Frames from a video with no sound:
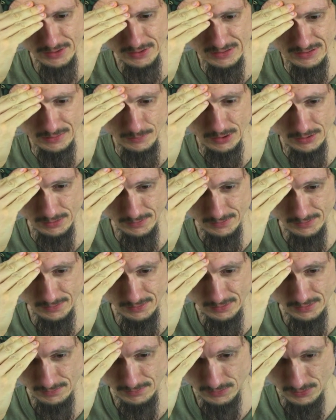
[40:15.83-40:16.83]
man. And
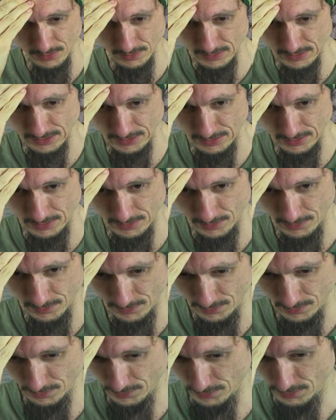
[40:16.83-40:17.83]
it's just getting
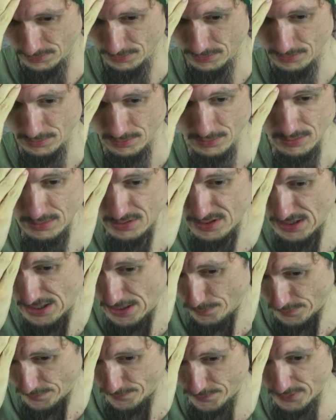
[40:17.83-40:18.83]

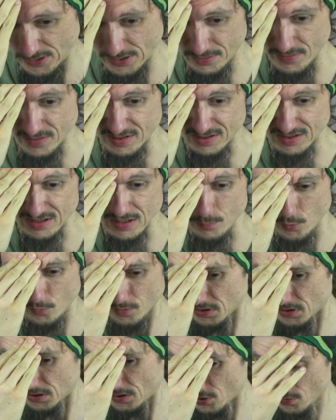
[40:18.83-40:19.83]
amplified in the semen
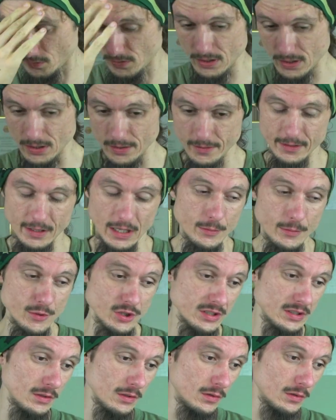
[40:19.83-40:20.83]
retention. On the other hand, I'm
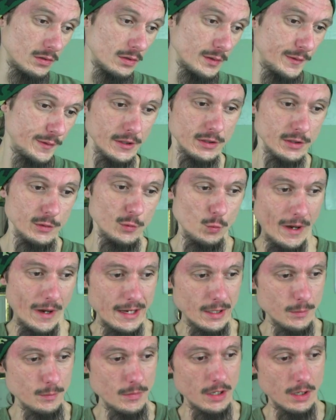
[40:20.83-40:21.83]
just not gonna fucking
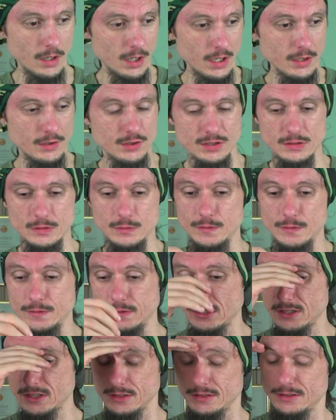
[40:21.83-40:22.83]
wank my heart just to
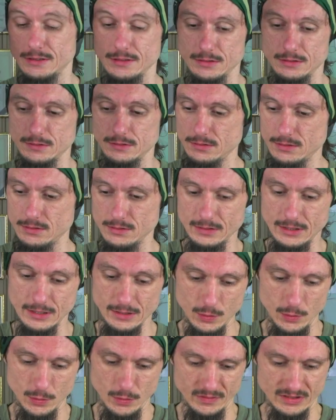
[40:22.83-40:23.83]
fucking let
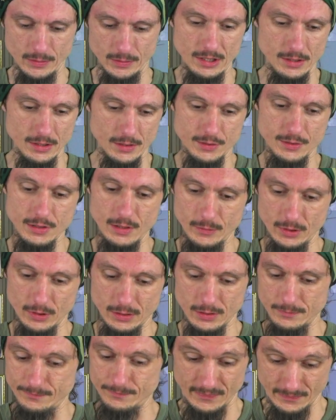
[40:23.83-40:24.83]
go of some energy.
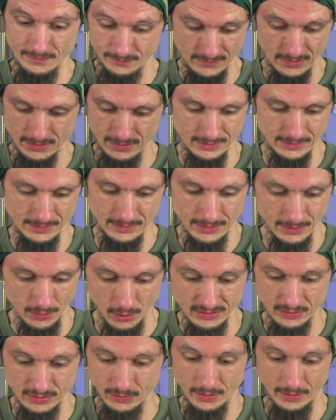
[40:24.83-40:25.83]
This is like
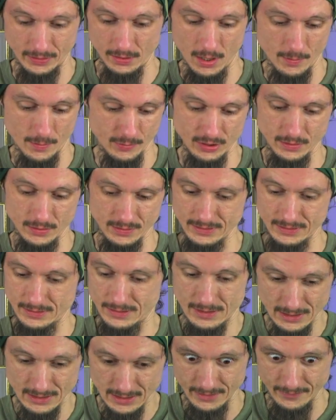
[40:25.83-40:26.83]
also not an option, because
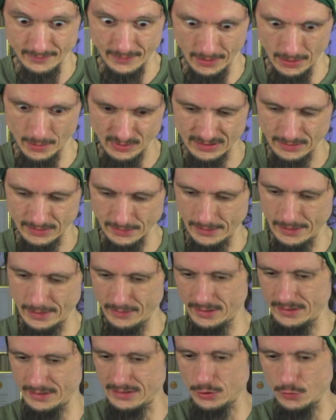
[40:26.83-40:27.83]
then I'm still
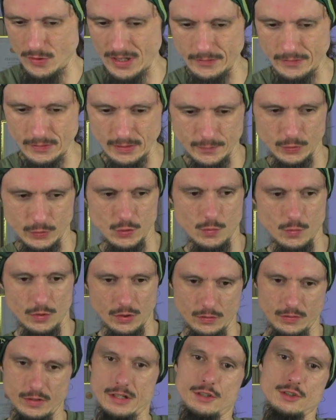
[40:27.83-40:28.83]
having this craving for human
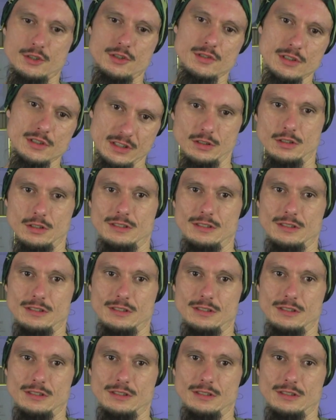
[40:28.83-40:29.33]
connection, just not